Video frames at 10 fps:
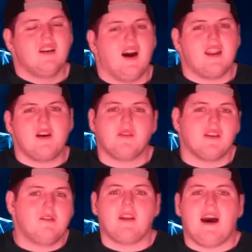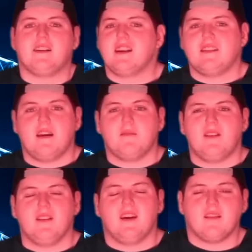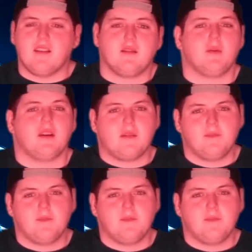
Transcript: I didn't want to do the Alakazam and all that this week.